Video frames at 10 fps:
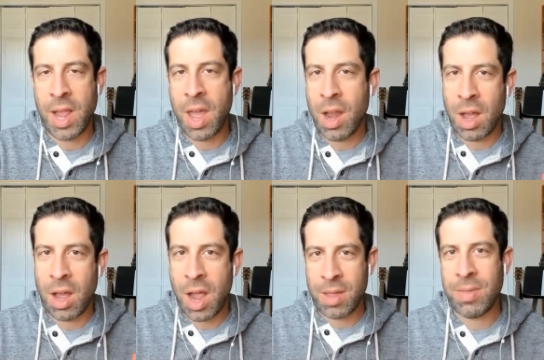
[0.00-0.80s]
And
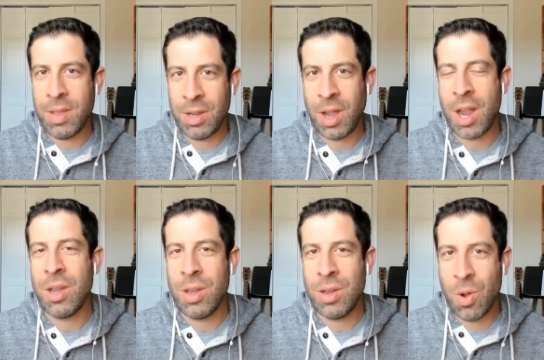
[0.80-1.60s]
I think I
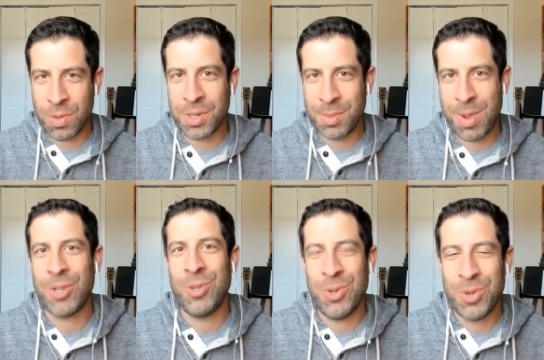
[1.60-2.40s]
know this about
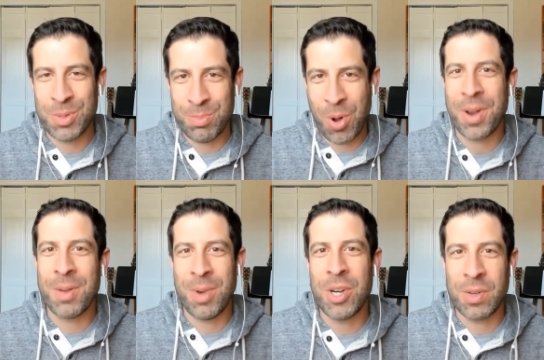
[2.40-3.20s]
you. You just bought a
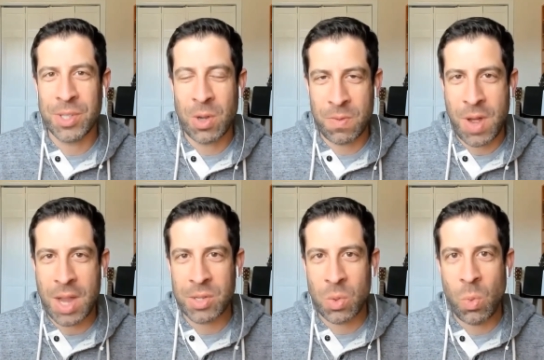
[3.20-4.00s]
bunch of SoFi.
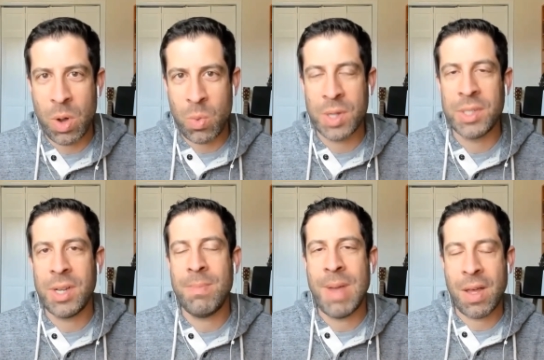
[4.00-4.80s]
So what was it
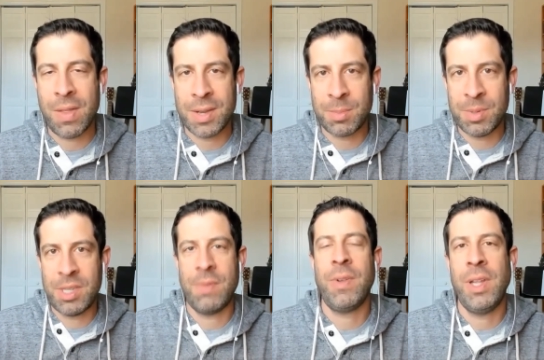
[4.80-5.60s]
about it
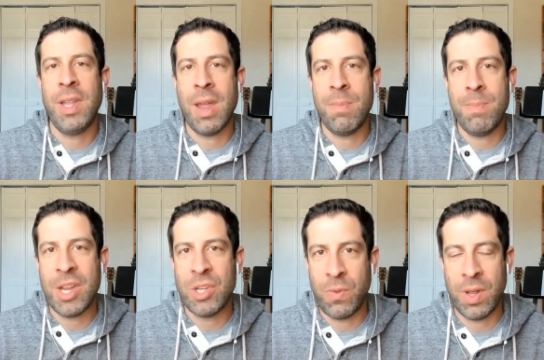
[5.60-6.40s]
specifically that
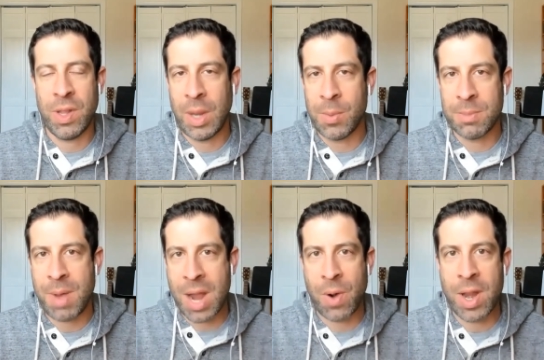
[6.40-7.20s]
made you feel like it was a
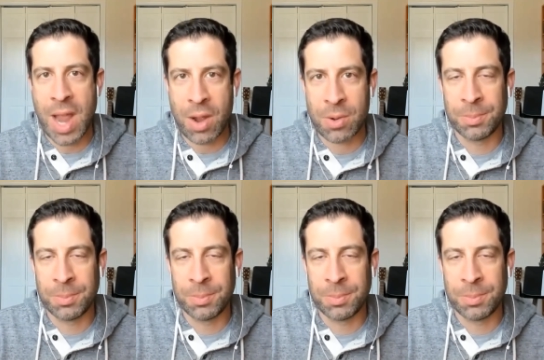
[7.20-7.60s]
buy right now?